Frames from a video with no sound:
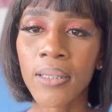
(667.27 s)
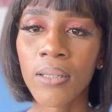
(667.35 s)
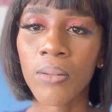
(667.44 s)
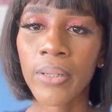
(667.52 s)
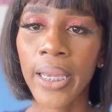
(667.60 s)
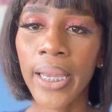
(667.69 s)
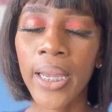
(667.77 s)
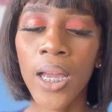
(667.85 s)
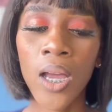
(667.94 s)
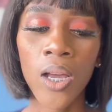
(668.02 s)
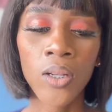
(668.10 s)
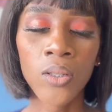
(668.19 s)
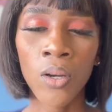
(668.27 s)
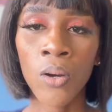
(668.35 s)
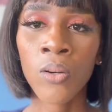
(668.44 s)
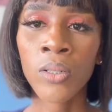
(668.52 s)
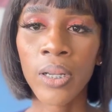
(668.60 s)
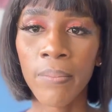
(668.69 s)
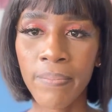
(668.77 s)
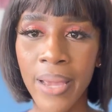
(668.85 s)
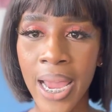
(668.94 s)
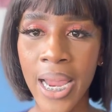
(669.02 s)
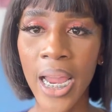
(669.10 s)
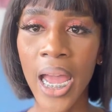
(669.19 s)
Okay, don't
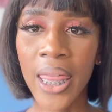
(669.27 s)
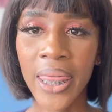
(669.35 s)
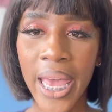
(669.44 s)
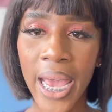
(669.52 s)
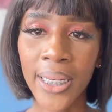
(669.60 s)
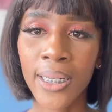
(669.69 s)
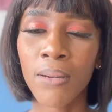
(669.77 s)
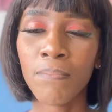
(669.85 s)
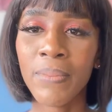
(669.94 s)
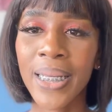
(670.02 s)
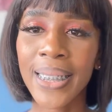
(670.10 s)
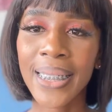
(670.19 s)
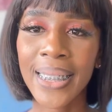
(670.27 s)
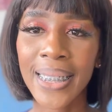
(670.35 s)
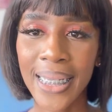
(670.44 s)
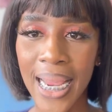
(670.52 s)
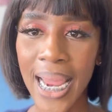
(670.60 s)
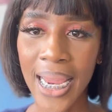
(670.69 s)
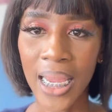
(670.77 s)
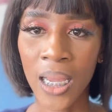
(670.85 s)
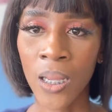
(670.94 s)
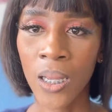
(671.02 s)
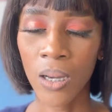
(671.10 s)
make that mistake.